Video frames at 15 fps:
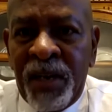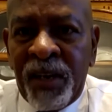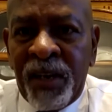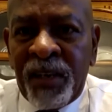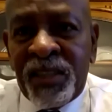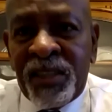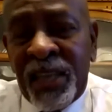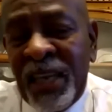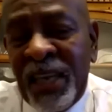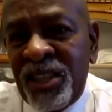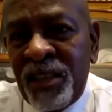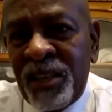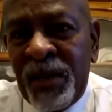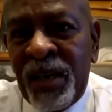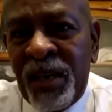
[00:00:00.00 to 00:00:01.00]
Asian
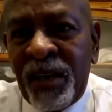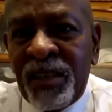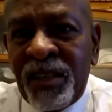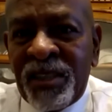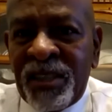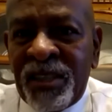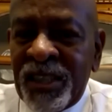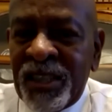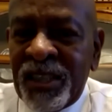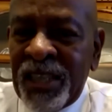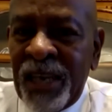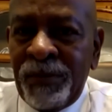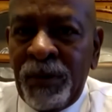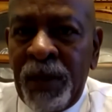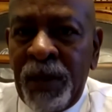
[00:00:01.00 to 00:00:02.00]
Americans, disabled
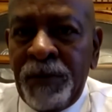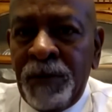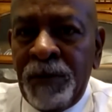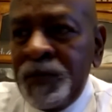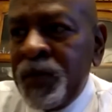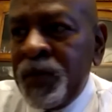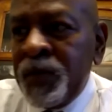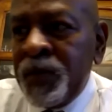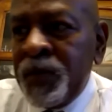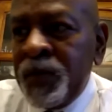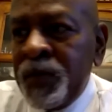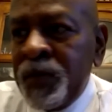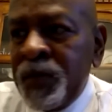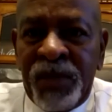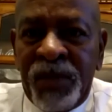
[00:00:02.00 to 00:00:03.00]
people,
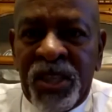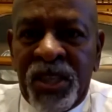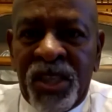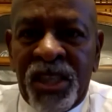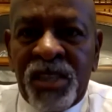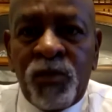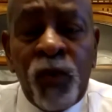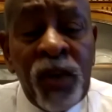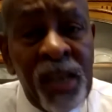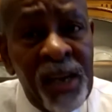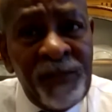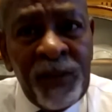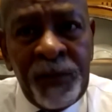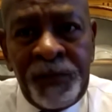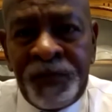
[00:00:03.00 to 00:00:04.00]
LGBTs, and whatever.
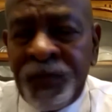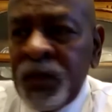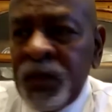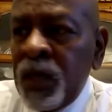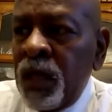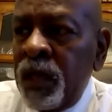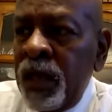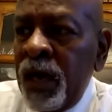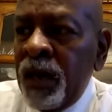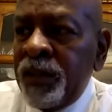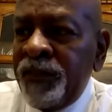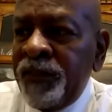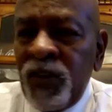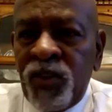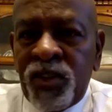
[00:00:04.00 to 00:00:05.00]
Now, the
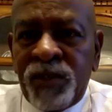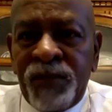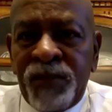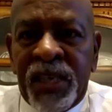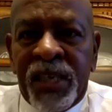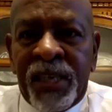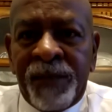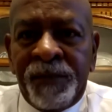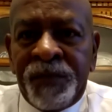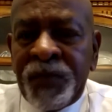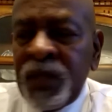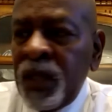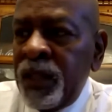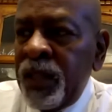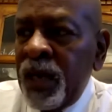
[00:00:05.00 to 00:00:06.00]
first meeting,
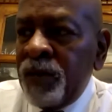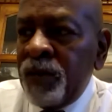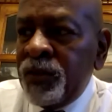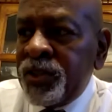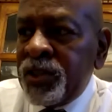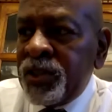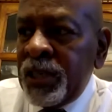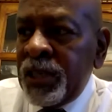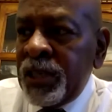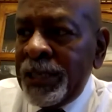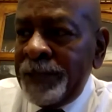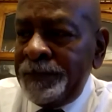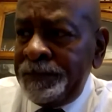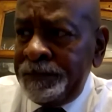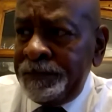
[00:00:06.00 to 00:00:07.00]
there was
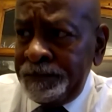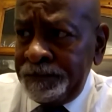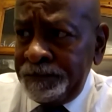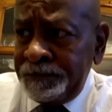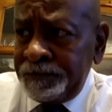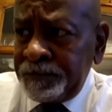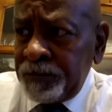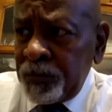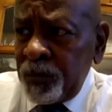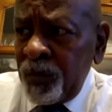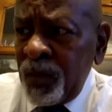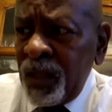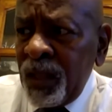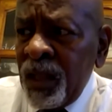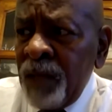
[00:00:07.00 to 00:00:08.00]

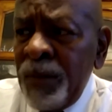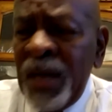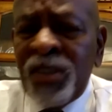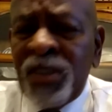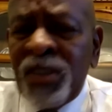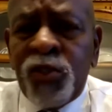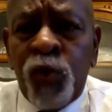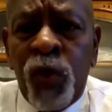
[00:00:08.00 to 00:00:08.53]
about 12